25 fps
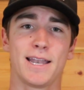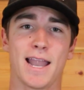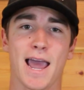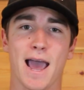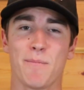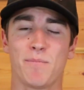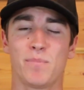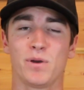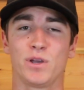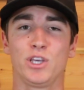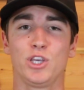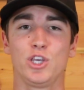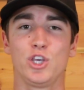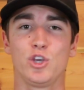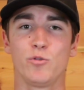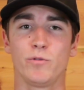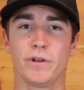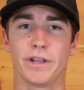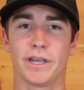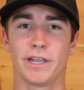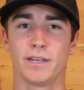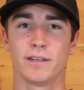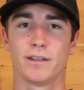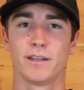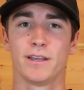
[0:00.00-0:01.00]
Napa
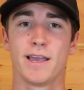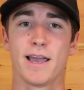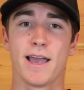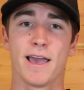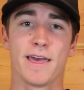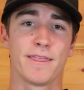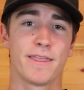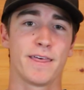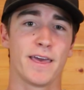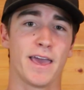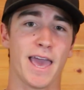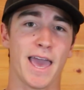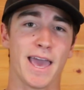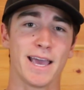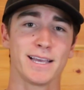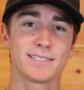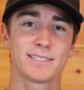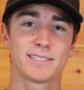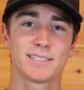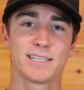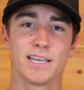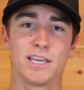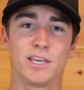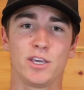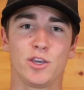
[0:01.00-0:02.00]
Unit. The
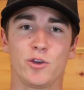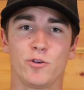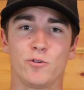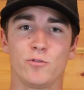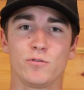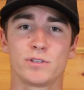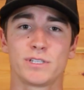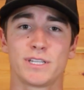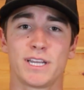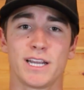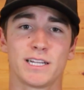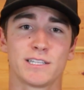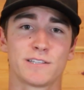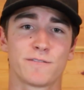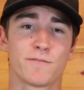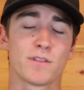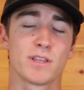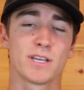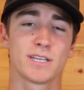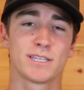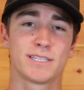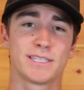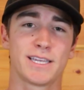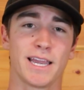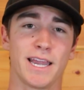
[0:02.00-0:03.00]
SCU stands for
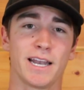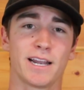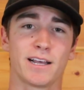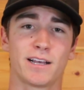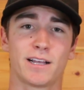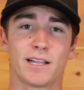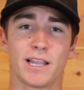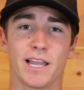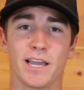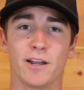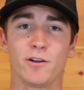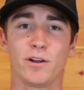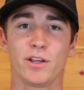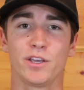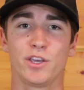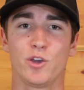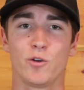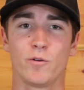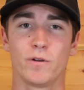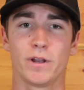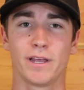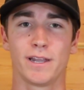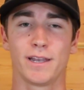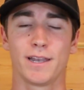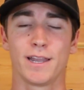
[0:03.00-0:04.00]
the Santa Clara
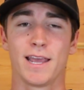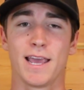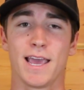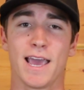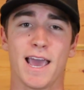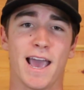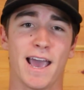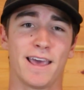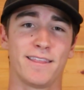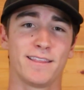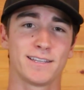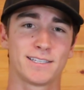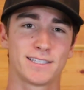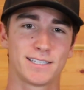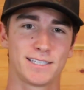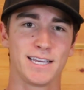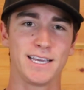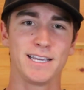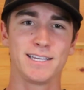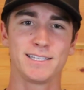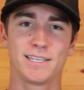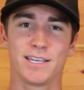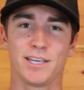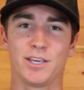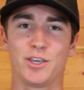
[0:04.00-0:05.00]
Unit, and the
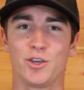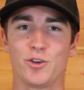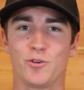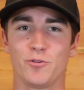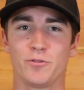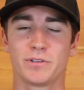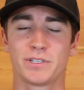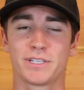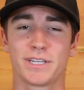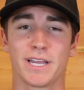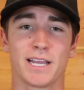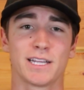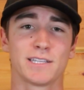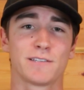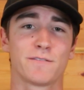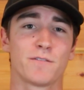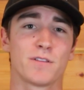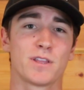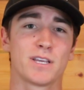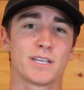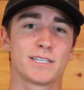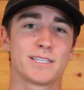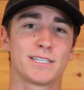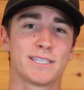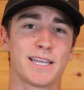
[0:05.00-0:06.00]
CZU stands for
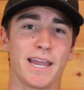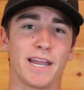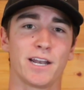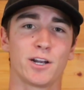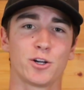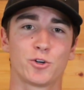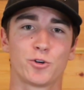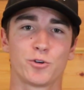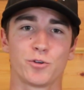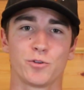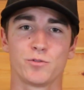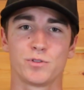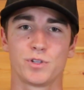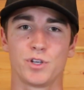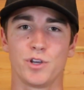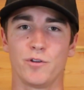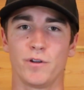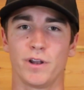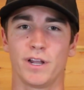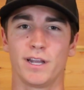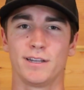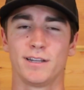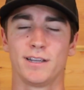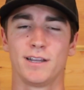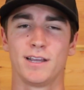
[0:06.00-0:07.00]
the Santa Cruz
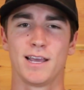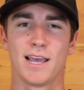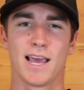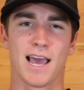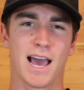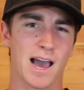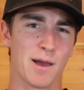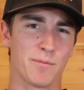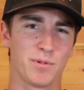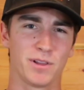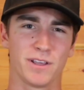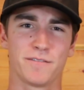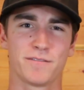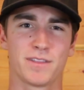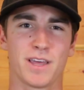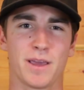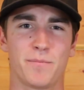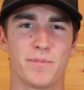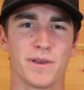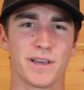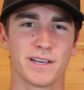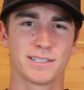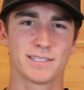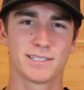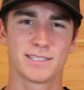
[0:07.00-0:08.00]
Unit. I believe they
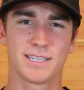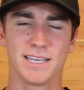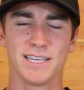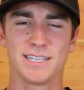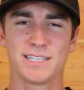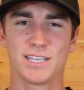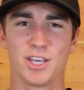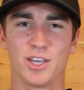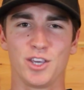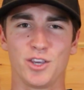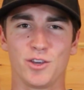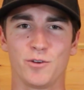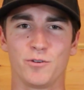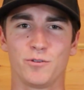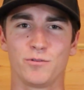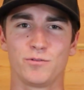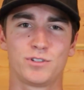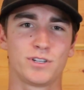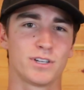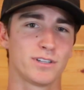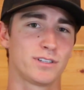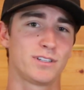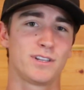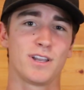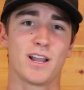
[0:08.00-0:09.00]
picked CZU
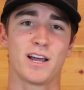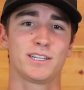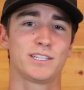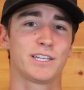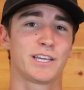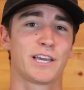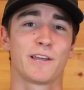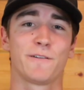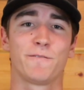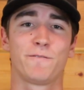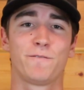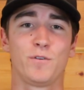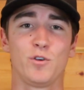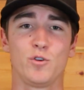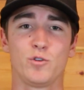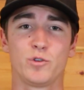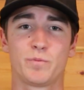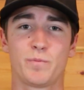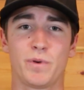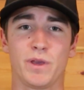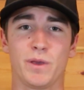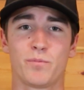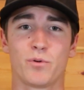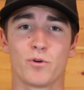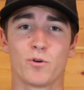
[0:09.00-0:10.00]
just not to confuse
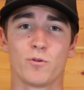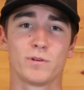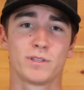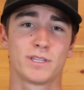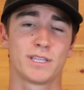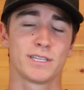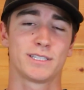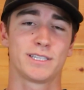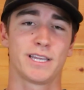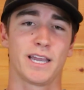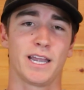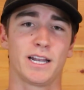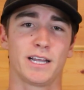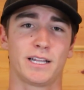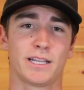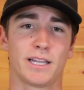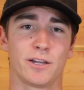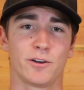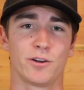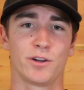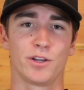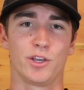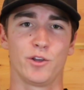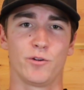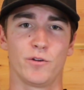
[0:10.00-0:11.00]
people with the Santa
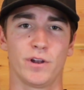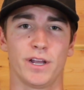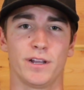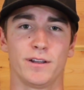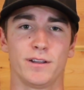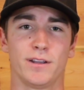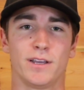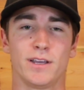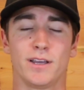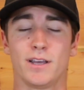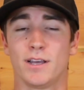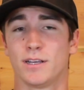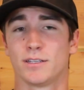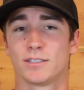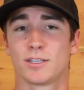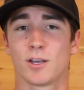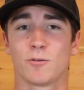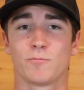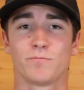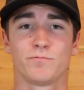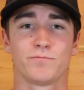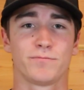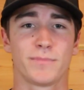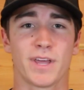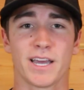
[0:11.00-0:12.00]
Clara Unit.
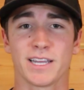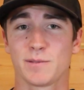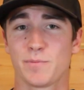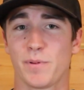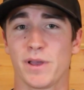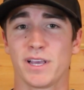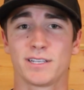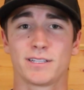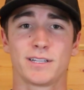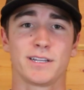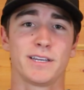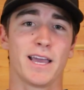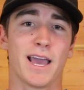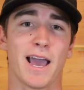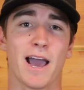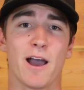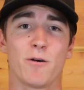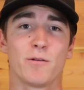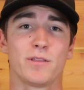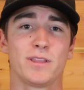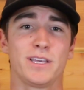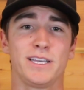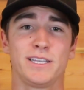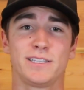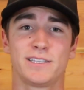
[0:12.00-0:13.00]
So that's basically
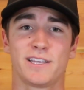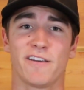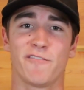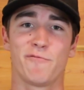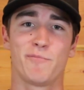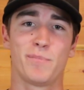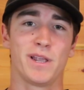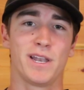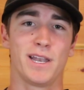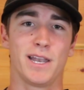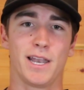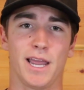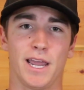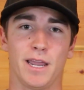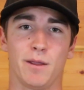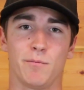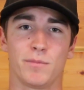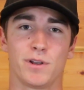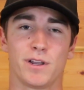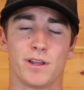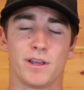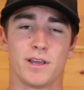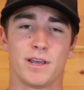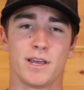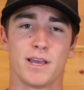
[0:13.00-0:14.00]
how these have been
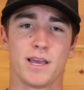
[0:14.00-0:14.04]
named.